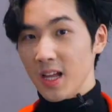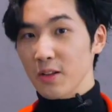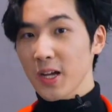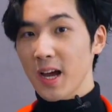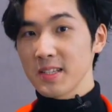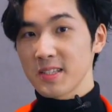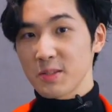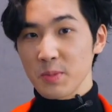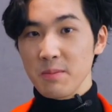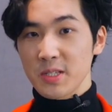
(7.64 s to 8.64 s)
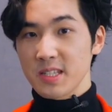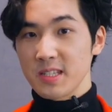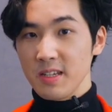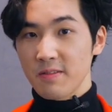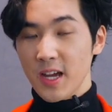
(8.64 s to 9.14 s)
Hello guys, it's me,
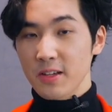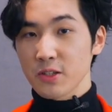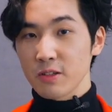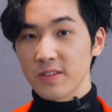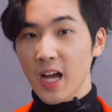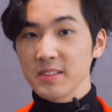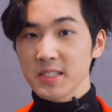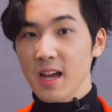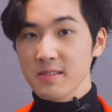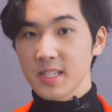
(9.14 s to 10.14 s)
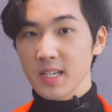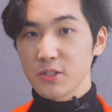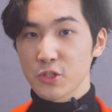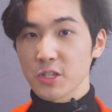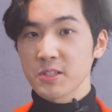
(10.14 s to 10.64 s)
Mister D Feng. So Valentine's
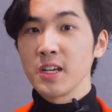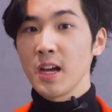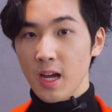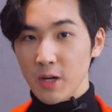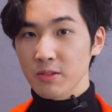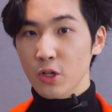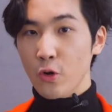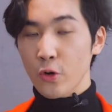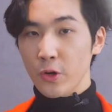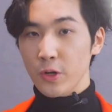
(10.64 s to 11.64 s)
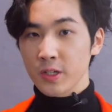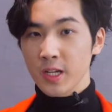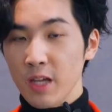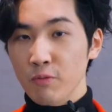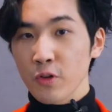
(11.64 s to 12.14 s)
Day is just around the
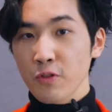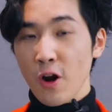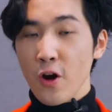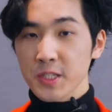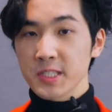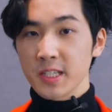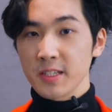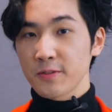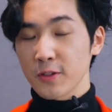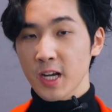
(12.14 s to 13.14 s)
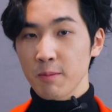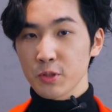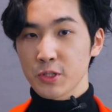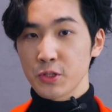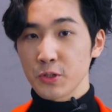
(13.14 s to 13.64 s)
corner, and one of the hardest things for
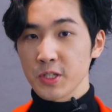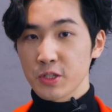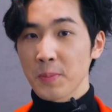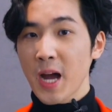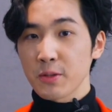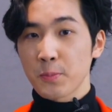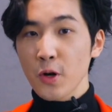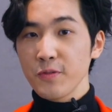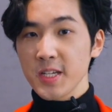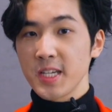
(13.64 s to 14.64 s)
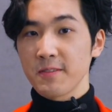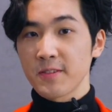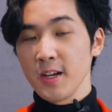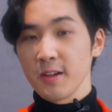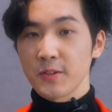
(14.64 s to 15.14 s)
couples to do is to buy the perfect
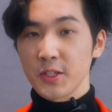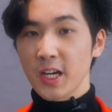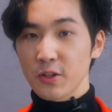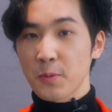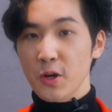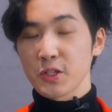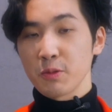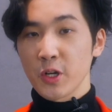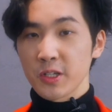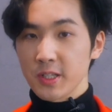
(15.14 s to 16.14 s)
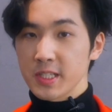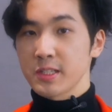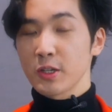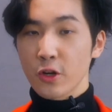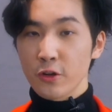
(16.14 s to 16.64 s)
gift for the other person, whether
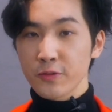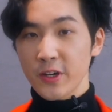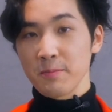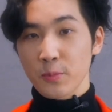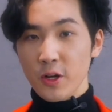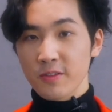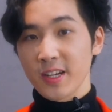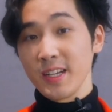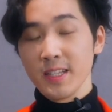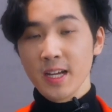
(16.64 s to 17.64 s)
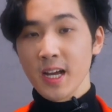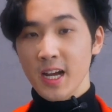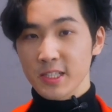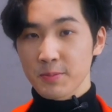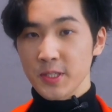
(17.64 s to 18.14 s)
it's girlfriend, boyfriend,
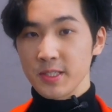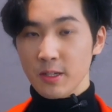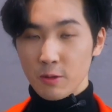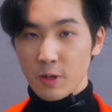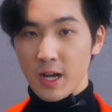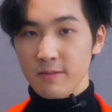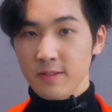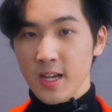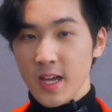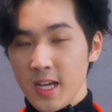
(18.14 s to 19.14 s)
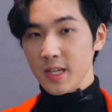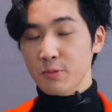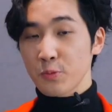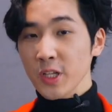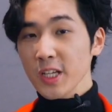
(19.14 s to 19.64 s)
husband, or wife.
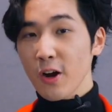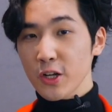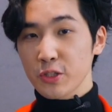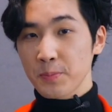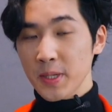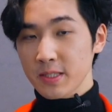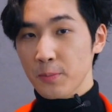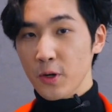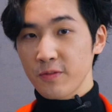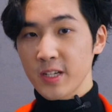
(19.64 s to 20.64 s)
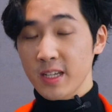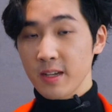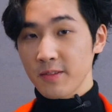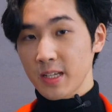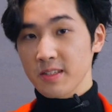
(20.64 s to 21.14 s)
It's really hard to pick the
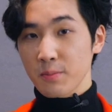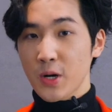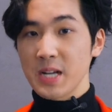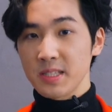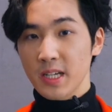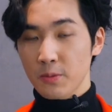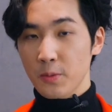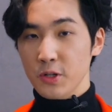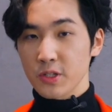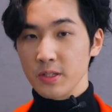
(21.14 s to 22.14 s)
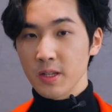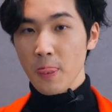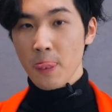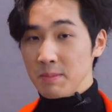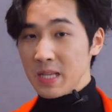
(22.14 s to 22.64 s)
perfect gift and surprise the other person.
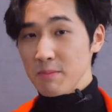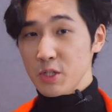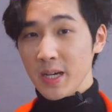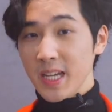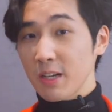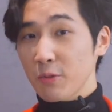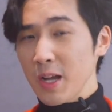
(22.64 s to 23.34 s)
Sometimes you might get it